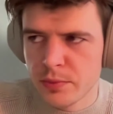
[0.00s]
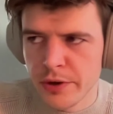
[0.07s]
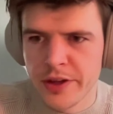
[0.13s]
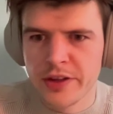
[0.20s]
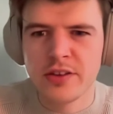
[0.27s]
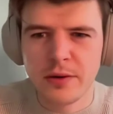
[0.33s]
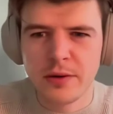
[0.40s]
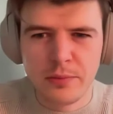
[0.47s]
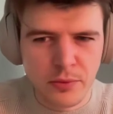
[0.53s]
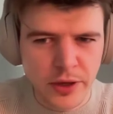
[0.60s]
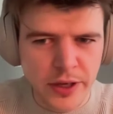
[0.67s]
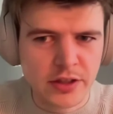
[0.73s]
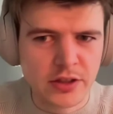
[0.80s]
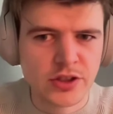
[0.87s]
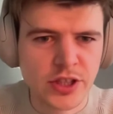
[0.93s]
bring some
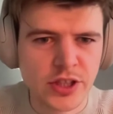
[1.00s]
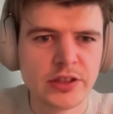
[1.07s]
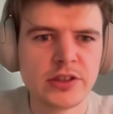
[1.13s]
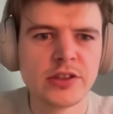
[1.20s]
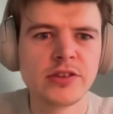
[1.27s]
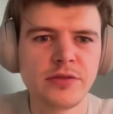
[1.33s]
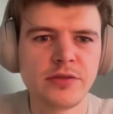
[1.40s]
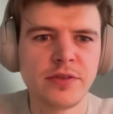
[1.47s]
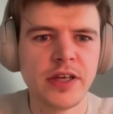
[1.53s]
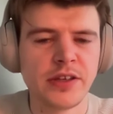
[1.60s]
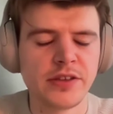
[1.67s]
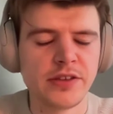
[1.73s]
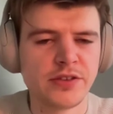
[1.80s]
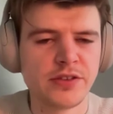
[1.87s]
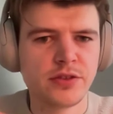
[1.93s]
breaking changes, if I
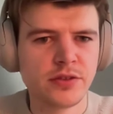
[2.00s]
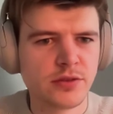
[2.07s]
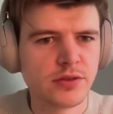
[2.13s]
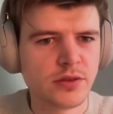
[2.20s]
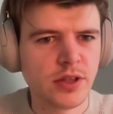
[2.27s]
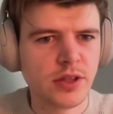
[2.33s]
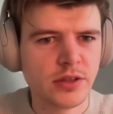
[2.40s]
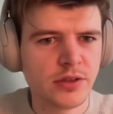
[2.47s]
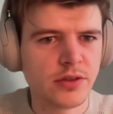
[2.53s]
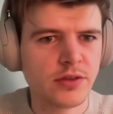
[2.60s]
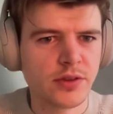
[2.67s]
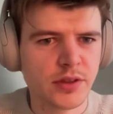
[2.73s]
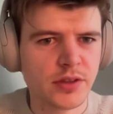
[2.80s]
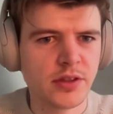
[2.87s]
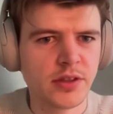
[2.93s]
understand you
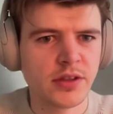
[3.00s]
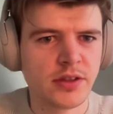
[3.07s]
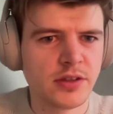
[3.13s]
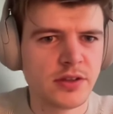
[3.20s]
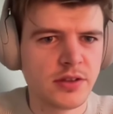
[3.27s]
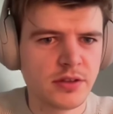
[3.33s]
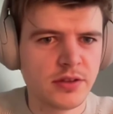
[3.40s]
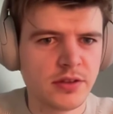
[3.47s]
correctly.